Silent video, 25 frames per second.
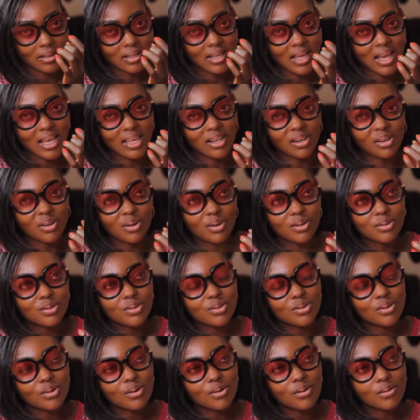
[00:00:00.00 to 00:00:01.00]
there are
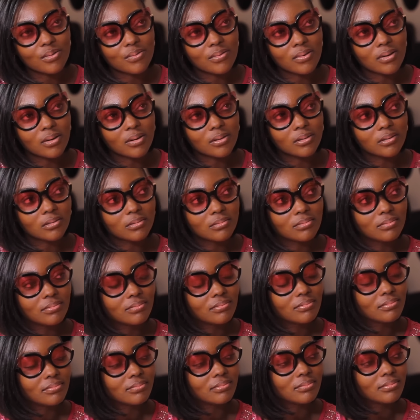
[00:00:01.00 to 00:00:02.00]
lots of
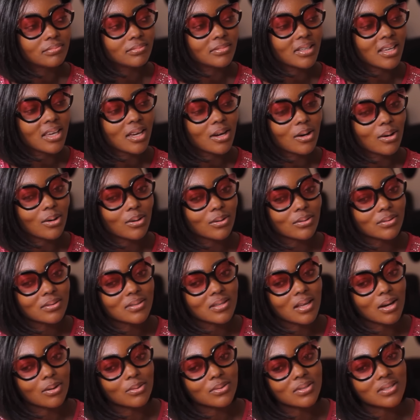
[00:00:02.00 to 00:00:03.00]

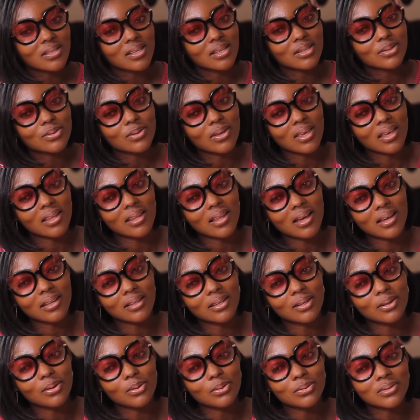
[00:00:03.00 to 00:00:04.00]
girls that will stay together
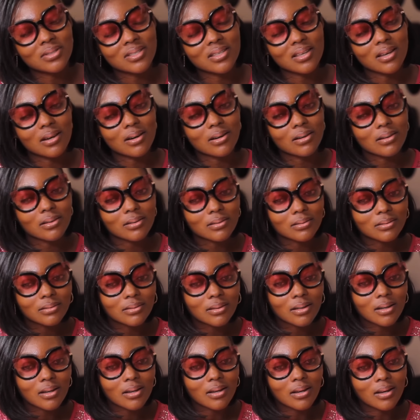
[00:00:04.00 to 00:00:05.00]
in the hotel.
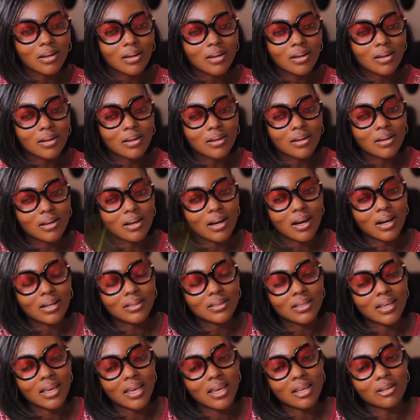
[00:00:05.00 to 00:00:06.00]

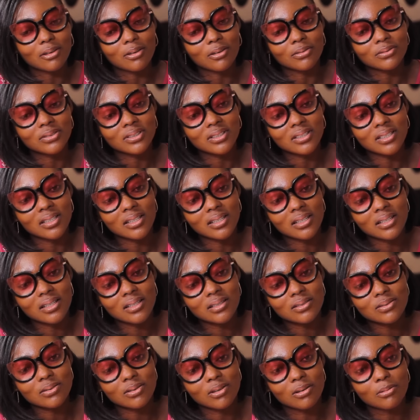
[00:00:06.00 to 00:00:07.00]
At the end of the
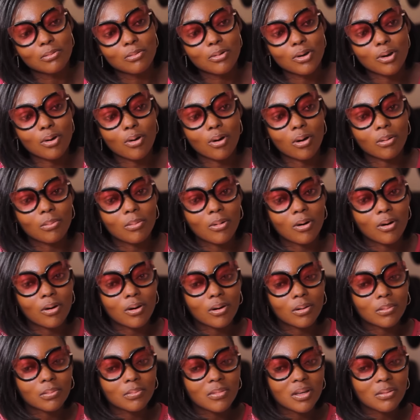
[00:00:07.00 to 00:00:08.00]
day, some will come
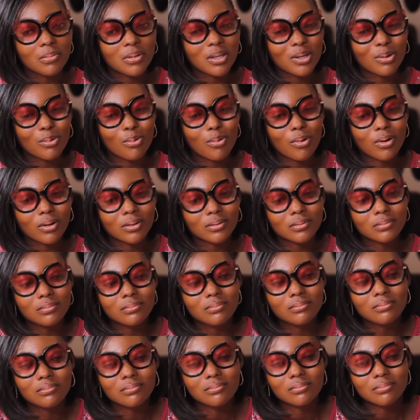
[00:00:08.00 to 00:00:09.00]
up, maybe in
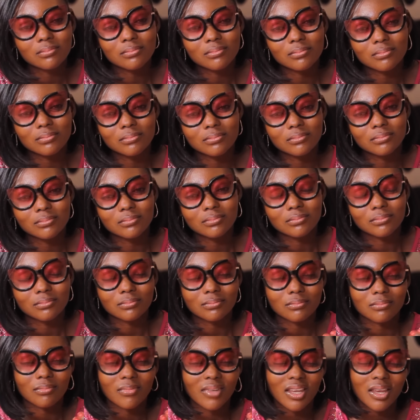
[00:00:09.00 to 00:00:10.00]
one
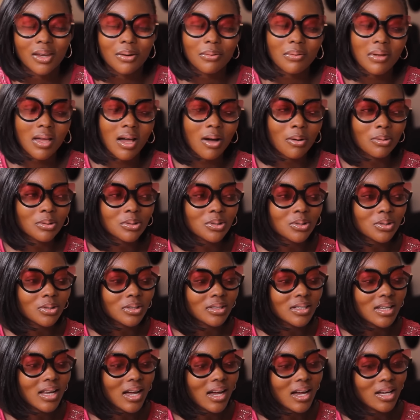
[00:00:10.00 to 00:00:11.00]
area or
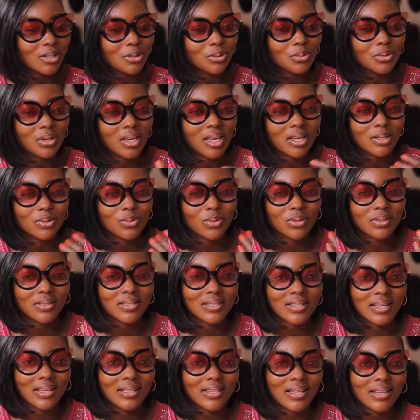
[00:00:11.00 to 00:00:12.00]
the other, you get to
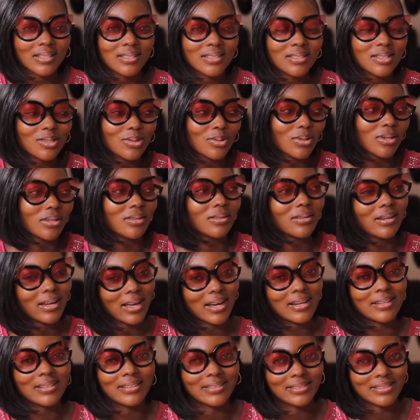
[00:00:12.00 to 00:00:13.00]
understand that this one
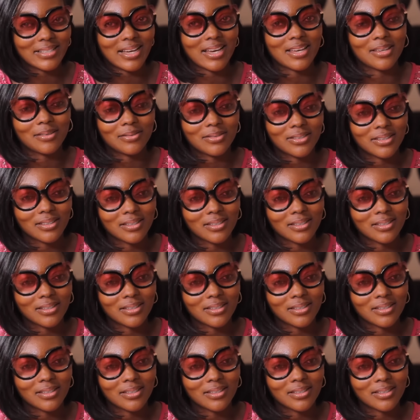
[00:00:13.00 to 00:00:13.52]
don't carry HIV.